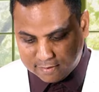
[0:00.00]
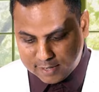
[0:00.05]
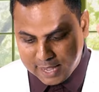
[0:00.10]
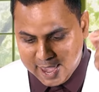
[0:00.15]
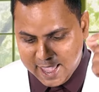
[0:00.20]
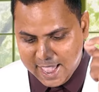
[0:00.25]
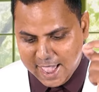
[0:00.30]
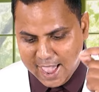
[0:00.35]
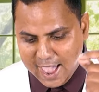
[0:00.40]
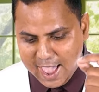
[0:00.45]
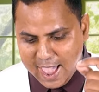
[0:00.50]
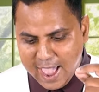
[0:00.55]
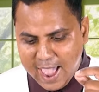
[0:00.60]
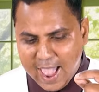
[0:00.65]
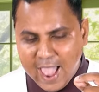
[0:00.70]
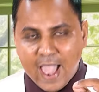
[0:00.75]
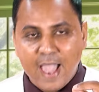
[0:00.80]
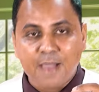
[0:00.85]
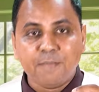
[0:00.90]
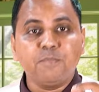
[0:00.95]

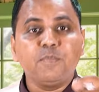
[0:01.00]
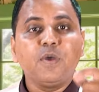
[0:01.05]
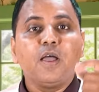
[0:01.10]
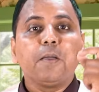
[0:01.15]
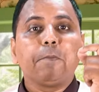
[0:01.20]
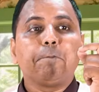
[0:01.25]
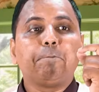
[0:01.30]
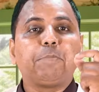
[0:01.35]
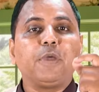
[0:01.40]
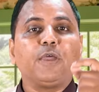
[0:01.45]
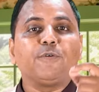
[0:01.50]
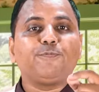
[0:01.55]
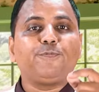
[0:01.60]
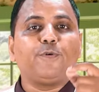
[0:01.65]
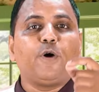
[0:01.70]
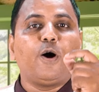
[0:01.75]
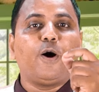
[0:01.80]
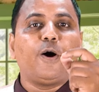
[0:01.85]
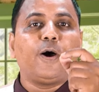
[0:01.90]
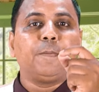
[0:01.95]
came
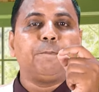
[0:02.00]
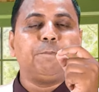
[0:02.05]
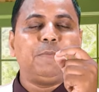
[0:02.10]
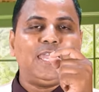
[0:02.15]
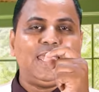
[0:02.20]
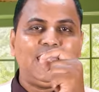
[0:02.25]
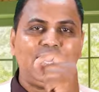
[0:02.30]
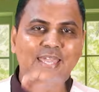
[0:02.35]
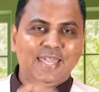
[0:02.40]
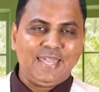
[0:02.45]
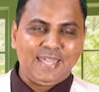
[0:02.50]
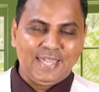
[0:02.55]
before me.